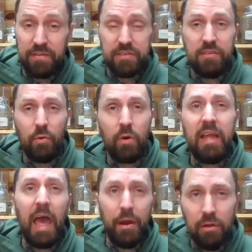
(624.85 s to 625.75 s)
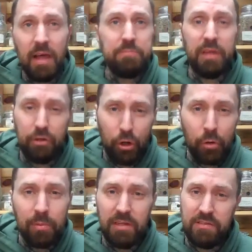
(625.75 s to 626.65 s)
This is organoleptic
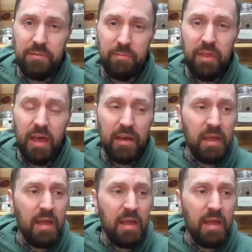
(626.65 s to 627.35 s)
herbalism, that